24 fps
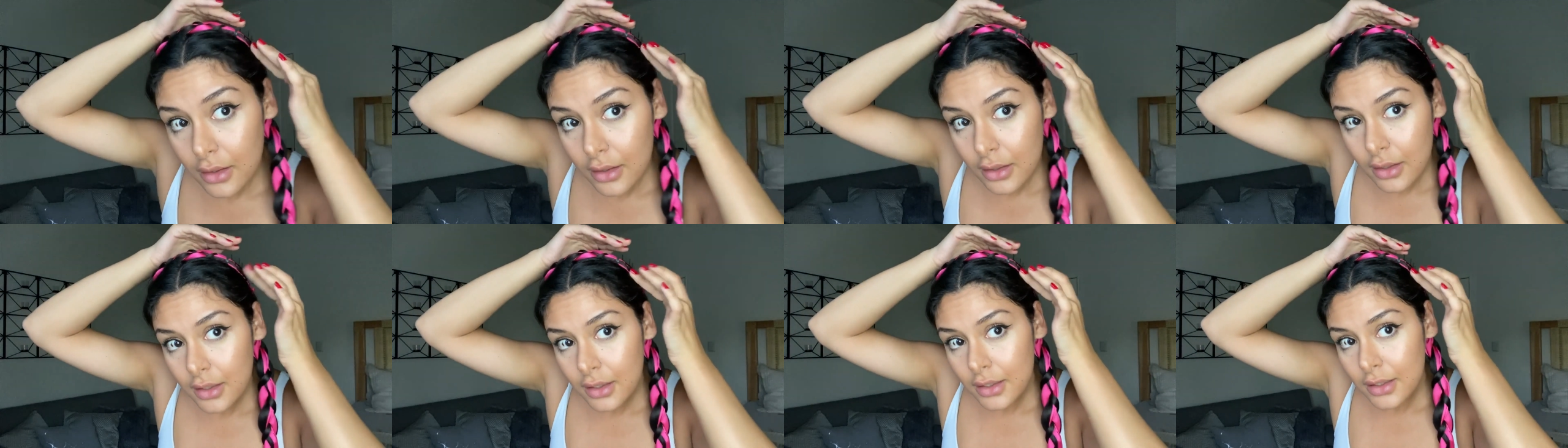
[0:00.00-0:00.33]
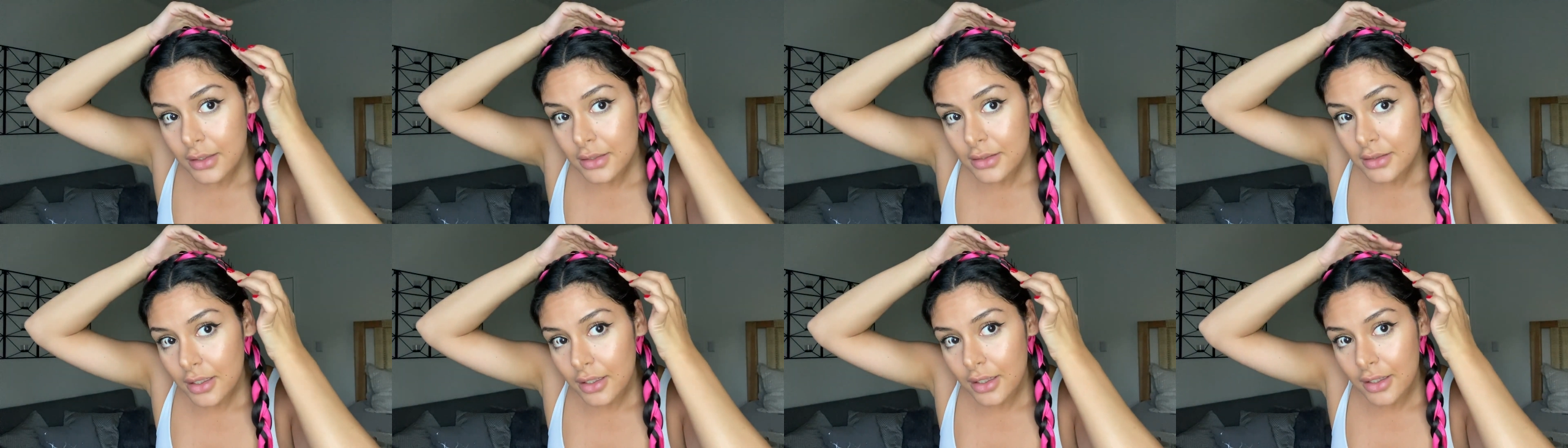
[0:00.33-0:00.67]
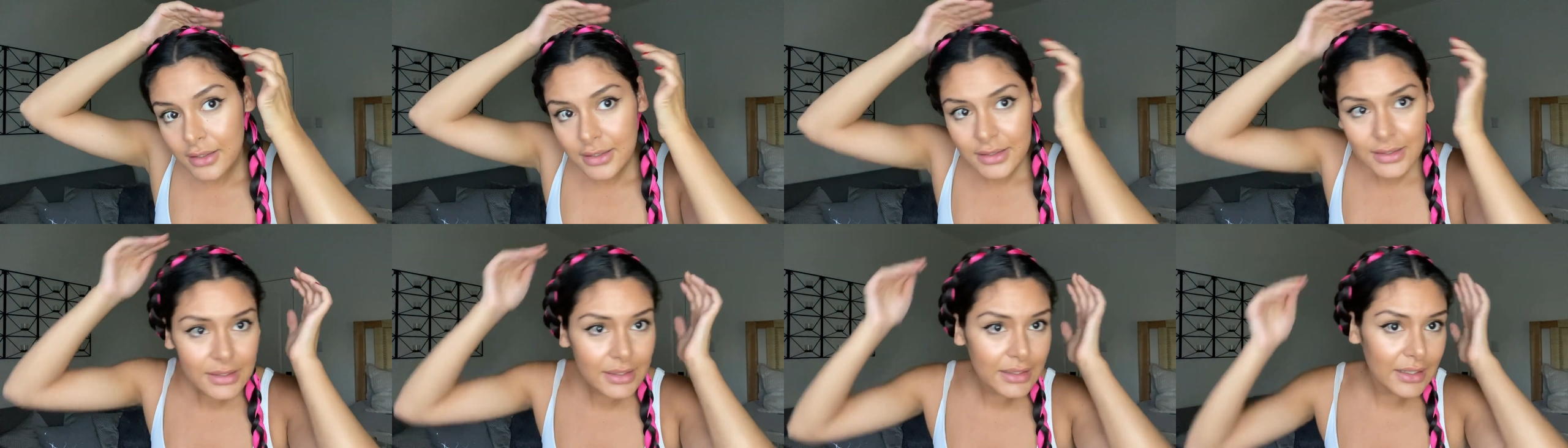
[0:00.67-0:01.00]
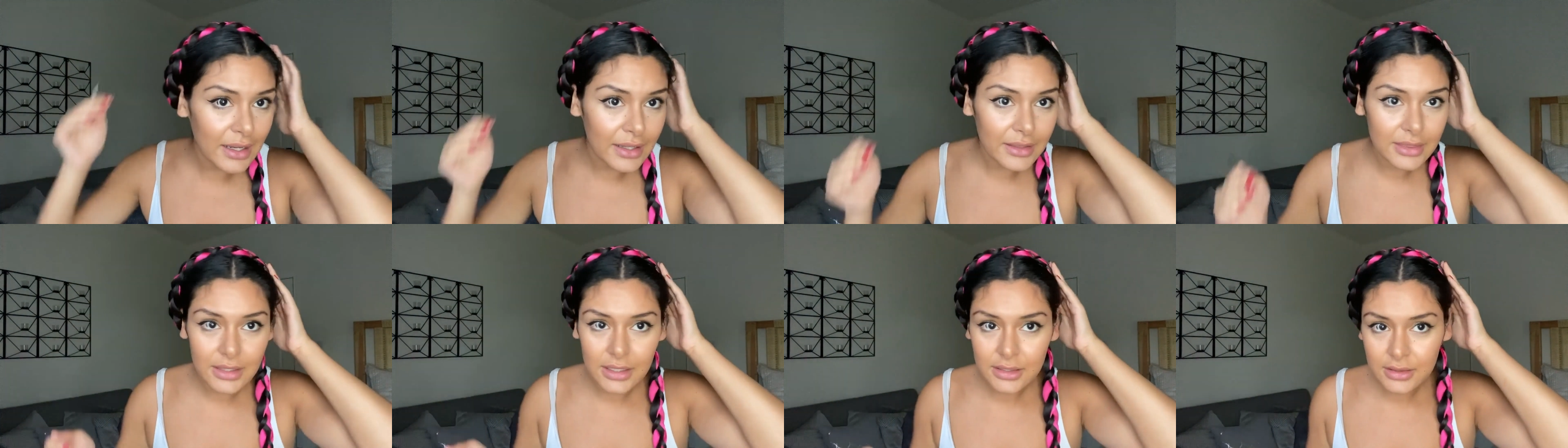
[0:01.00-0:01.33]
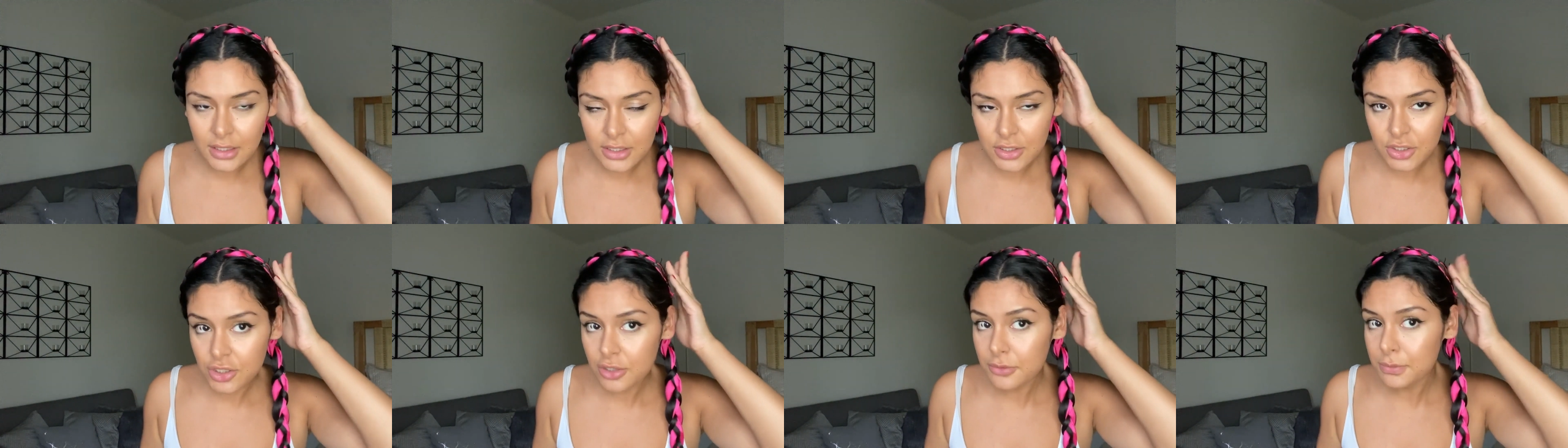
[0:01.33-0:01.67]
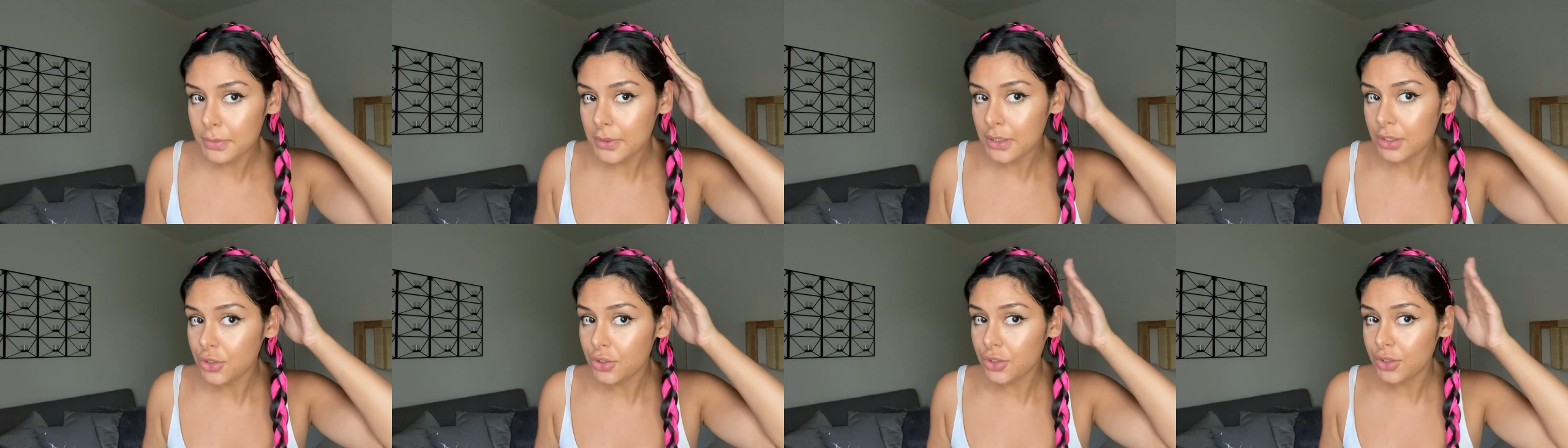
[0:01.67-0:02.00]
And honestly, I think that should
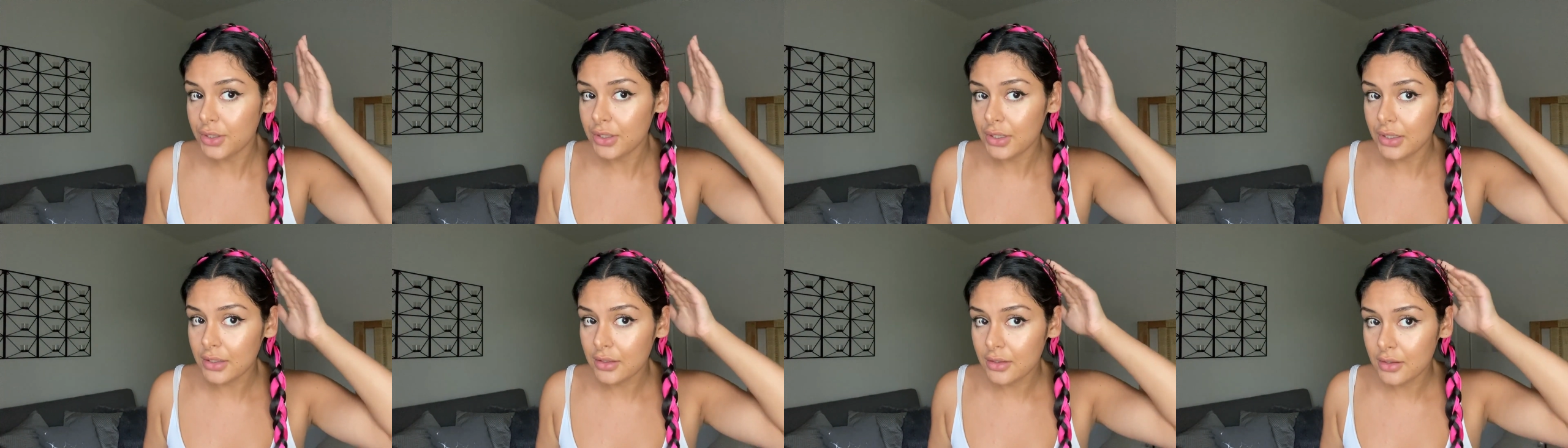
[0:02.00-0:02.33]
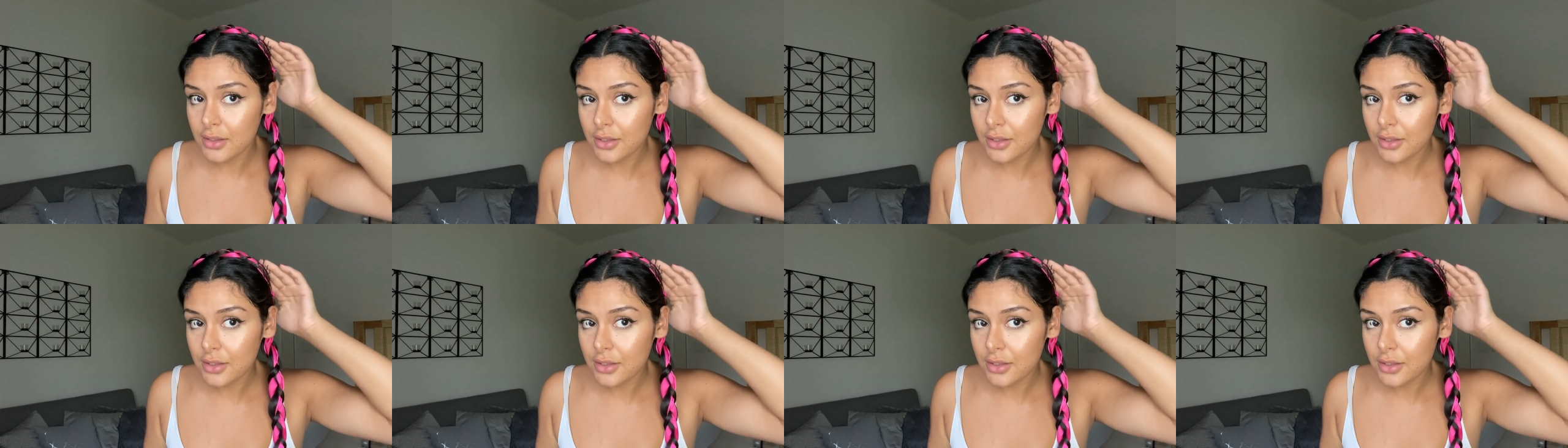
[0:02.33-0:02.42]
be good.